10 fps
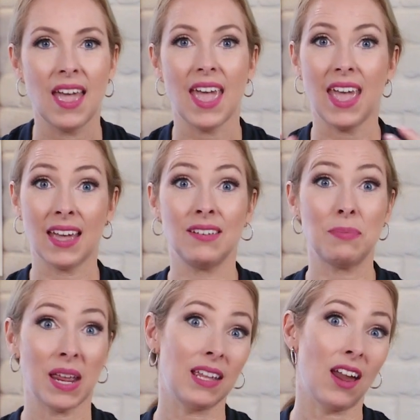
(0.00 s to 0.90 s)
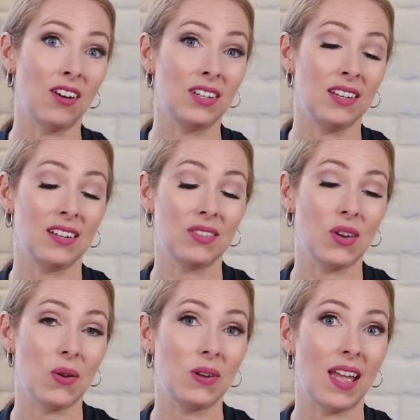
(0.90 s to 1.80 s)
And beta-carotene is
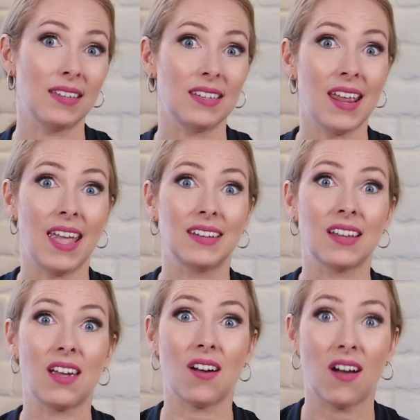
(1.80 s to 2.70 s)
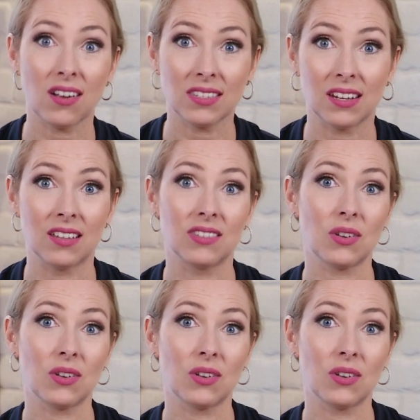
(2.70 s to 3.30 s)
known as an antioxidant.